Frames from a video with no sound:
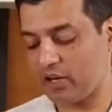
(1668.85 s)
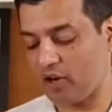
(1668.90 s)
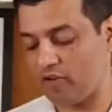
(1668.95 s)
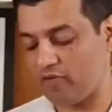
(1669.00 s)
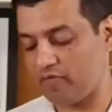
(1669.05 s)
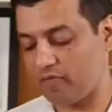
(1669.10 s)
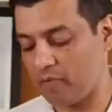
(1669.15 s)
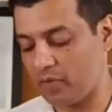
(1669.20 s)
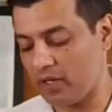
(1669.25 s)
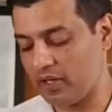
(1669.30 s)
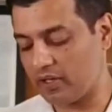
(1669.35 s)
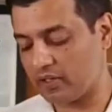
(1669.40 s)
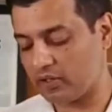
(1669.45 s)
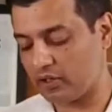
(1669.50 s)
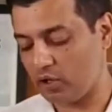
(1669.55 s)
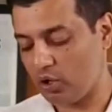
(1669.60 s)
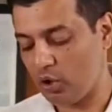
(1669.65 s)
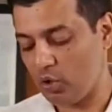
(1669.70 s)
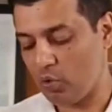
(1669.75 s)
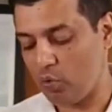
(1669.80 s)
and of
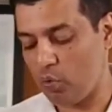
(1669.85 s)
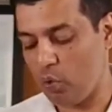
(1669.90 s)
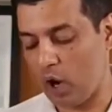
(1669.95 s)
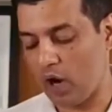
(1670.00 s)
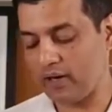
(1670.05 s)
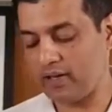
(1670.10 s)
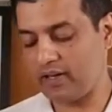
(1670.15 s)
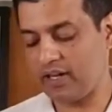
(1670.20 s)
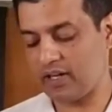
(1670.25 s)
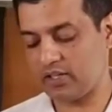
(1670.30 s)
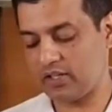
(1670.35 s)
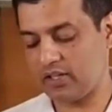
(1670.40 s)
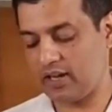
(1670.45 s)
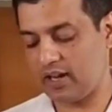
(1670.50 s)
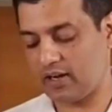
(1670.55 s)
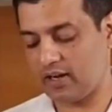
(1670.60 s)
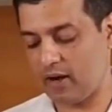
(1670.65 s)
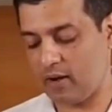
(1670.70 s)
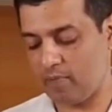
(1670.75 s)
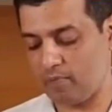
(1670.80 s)
mirth, what does it
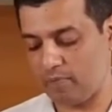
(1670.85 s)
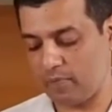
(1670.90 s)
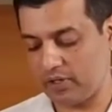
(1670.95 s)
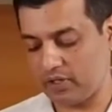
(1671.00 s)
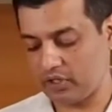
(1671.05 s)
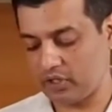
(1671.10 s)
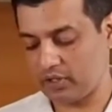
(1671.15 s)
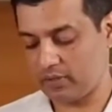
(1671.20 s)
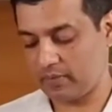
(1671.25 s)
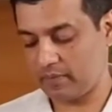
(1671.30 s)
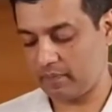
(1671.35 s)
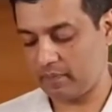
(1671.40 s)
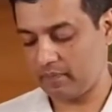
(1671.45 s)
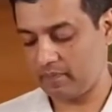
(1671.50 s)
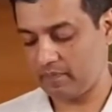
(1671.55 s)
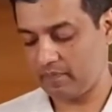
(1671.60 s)
accomplish?